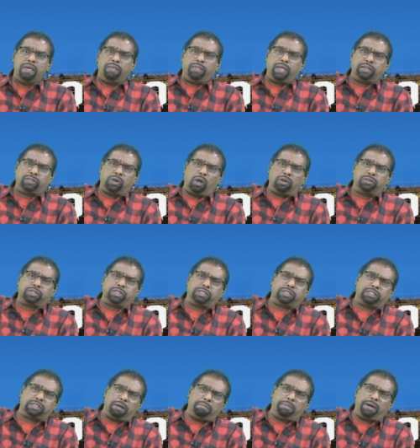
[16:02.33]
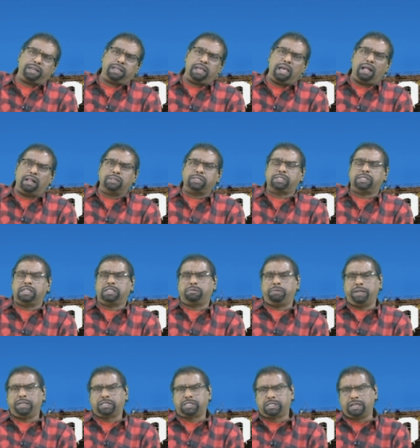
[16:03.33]
There's also somebody else that's
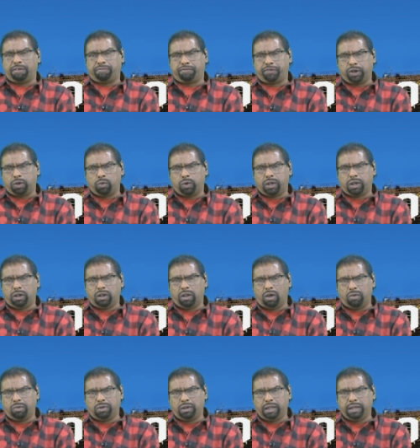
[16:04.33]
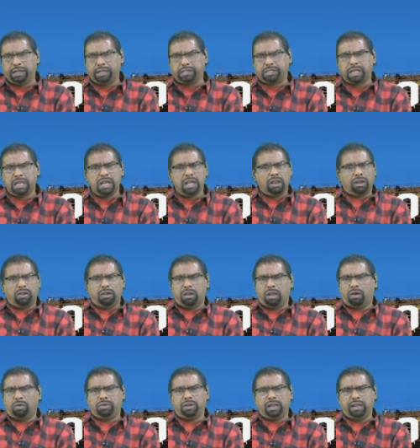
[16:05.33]
been suffering with loneliness.
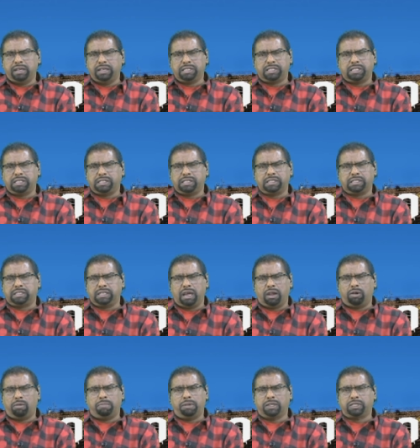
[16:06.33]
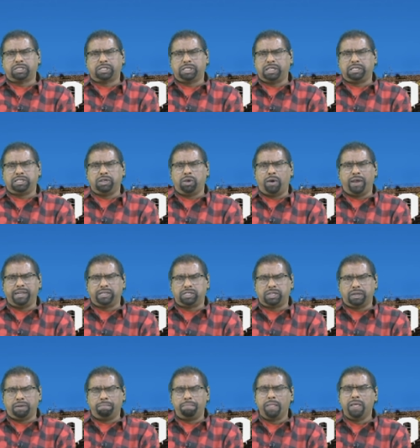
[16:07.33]
Loneliness is a terrible
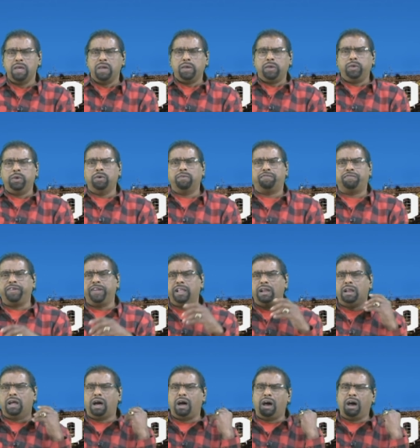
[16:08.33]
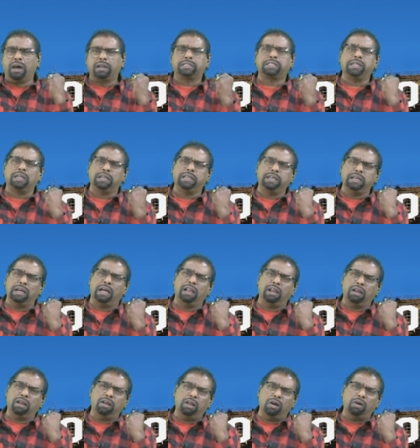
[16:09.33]
situation. You feel utterly
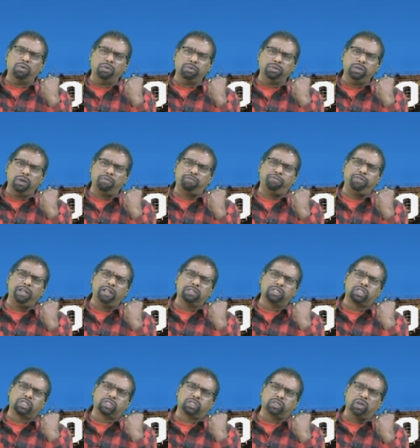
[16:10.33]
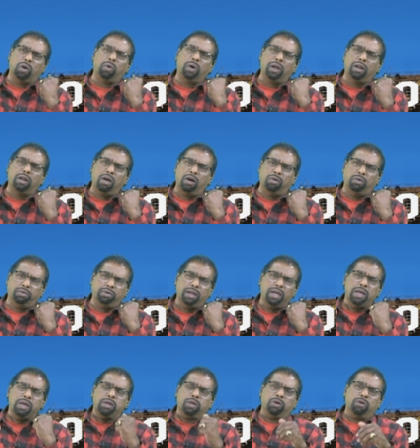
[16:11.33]
alone. You feel so alone.
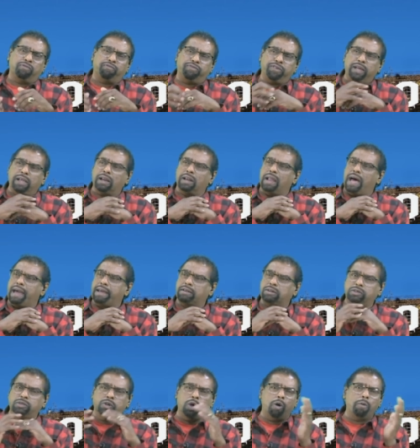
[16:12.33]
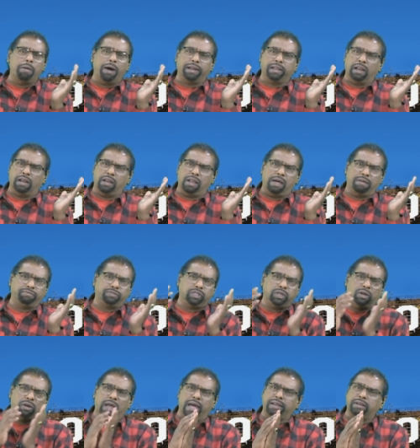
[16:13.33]
You feel like nobody loves
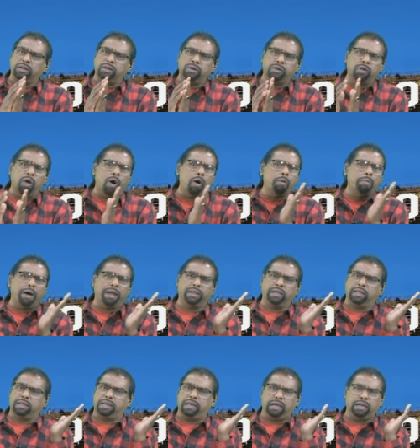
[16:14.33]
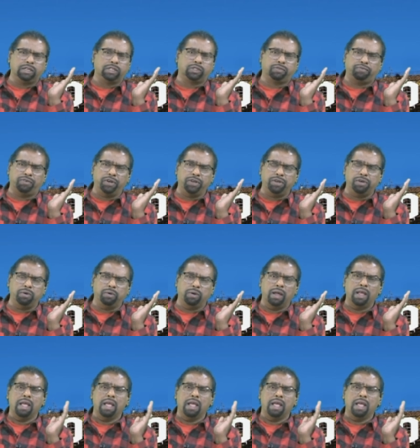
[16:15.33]
you, like nobody cares for you.